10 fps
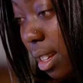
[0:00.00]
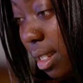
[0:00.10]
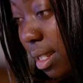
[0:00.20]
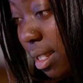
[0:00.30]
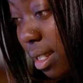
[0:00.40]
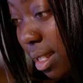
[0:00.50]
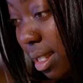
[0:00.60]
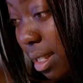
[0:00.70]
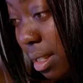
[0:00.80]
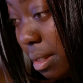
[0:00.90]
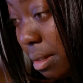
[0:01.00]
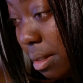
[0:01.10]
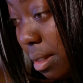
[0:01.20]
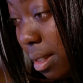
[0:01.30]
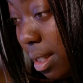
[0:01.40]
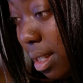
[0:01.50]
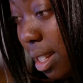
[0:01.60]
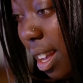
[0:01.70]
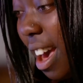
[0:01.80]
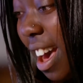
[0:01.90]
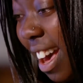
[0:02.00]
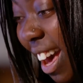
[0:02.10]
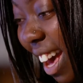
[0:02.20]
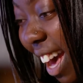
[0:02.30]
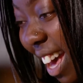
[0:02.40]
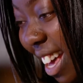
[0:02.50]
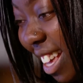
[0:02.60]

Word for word: round, because otherwise I'll kick your ass if you don't get